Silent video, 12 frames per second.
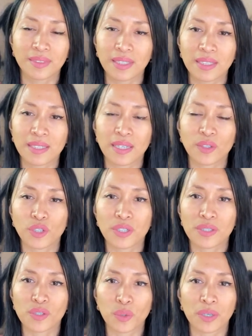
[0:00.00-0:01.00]
Another
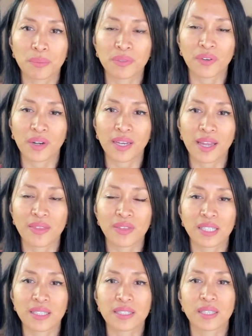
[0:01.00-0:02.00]
story before I end
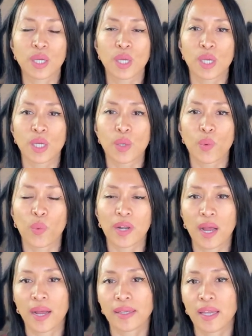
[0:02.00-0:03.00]
this. When
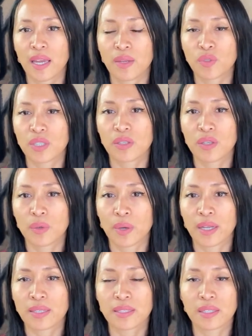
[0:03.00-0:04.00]
I came to the
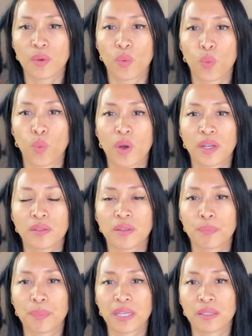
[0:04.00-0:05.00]
U.S., one of the
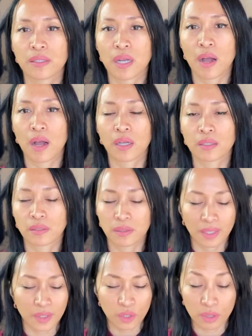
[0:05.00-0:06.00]
big talks,
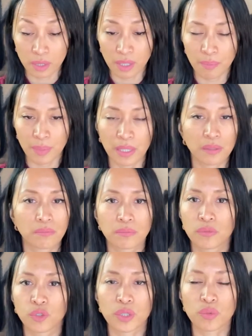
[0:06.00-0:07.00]
I shouldn't say big,
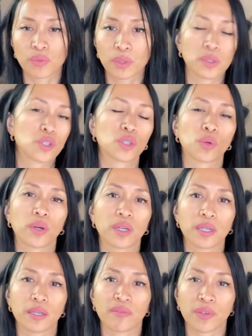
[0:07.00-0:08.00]
just really
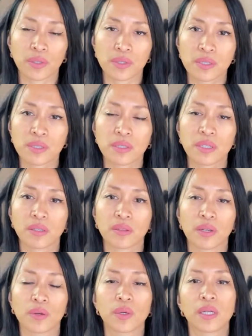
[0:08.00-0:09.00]
short, very succinct
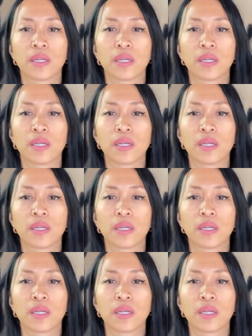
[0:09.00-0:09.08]
though,